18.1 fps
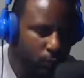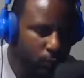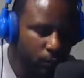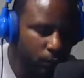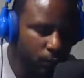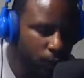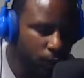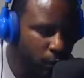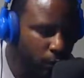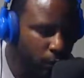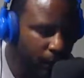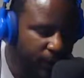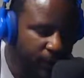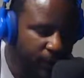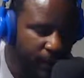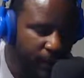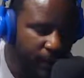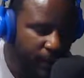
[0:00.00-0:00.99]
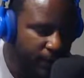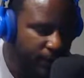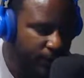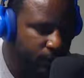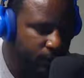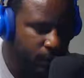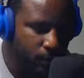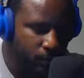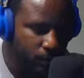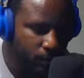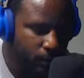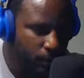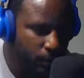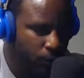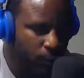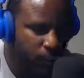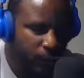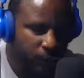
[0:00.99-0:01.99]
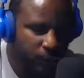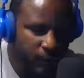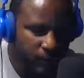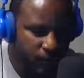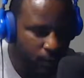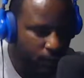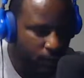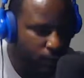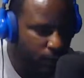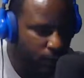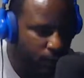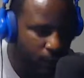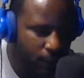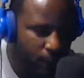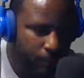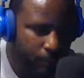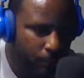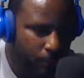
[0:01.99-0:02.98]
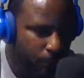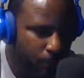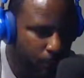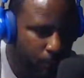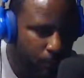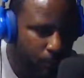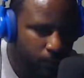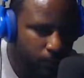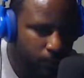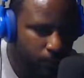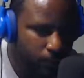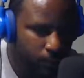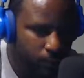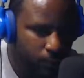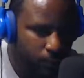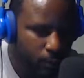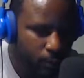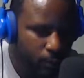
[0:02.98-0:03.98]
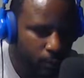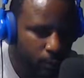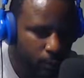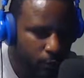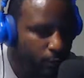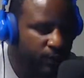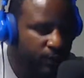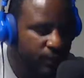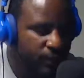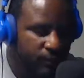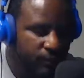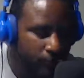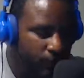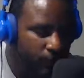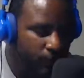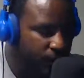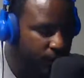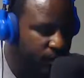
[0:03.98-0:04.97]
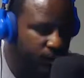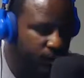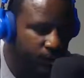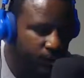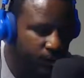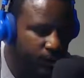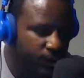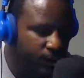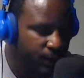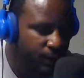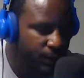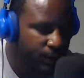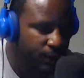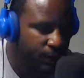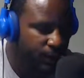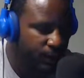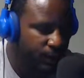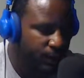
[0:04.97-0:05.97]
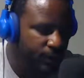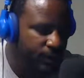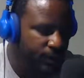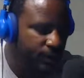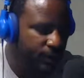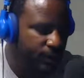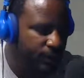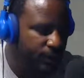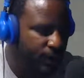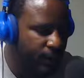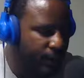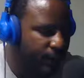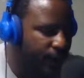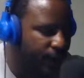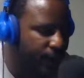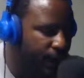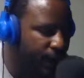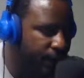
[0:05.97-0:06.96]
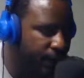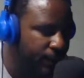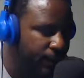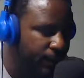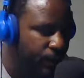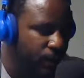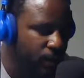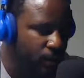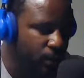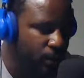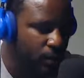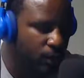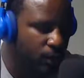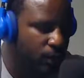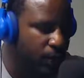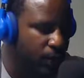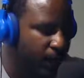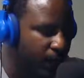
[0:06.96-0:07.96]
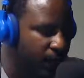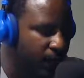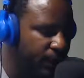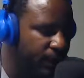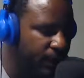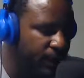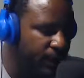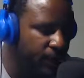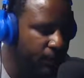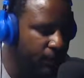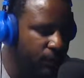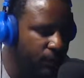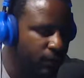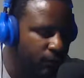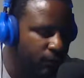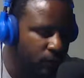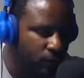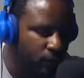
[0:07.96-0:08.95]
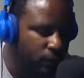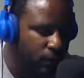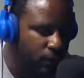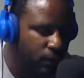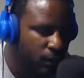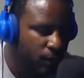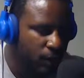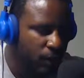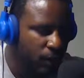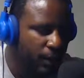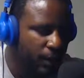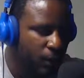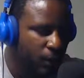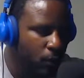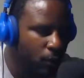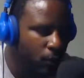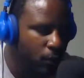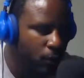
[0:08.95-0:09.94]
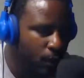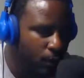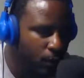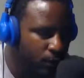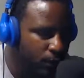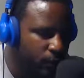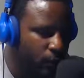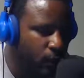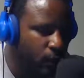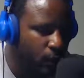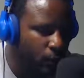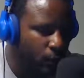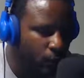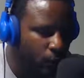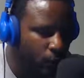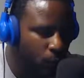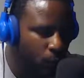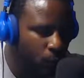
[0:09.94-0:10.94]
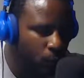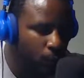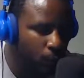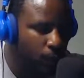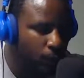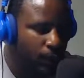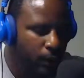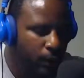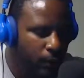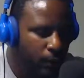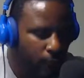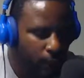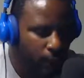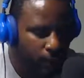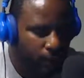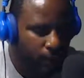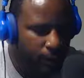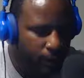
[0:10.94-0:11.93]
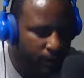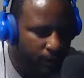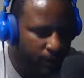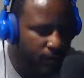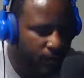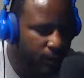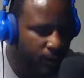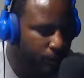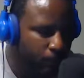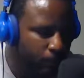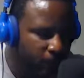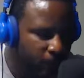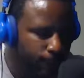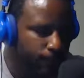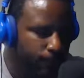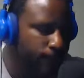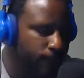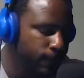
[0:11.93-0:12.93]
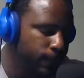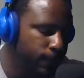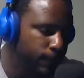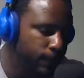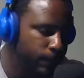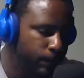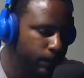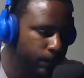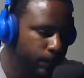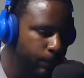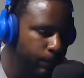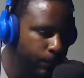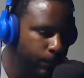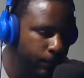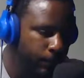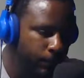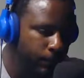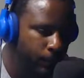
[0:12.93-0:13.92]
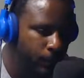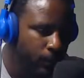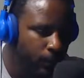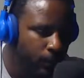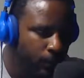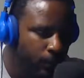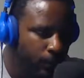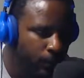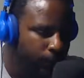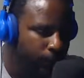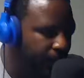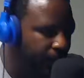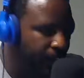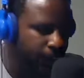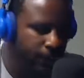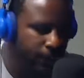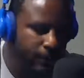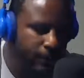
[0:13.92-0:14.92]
like they had the loony bins a long time ago. Something in a sense like that to contain these types of folks so they don't come out into the real world and hurt innocent people. Period.